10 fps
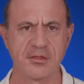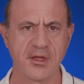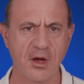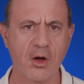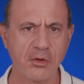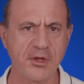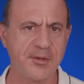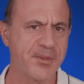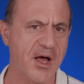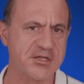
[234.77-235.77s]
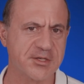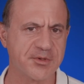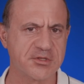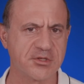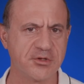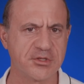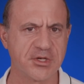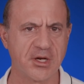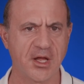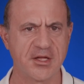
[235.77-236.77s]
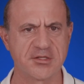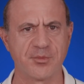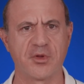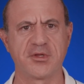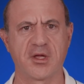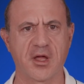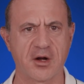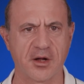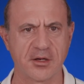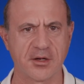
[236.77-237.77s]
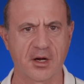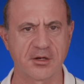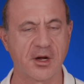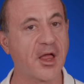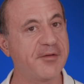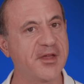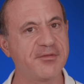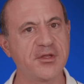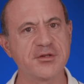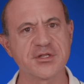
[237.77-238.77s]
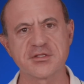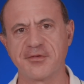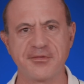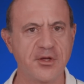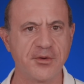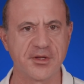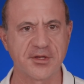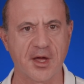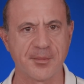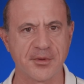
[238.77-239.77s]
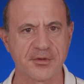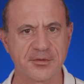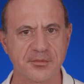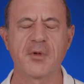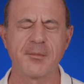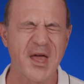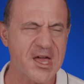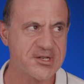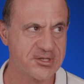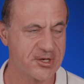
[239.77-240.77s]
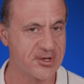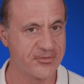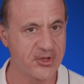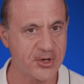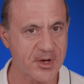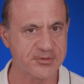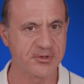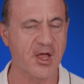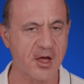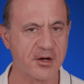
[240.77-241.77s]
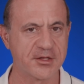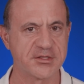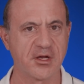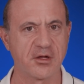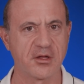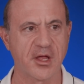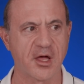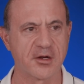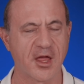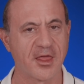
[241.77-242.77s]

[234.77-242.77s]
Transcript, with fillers: The only possible solution is a multi-cloud architecture. Now I've given you just a few examples. Imagine if the US relied on a single cloud,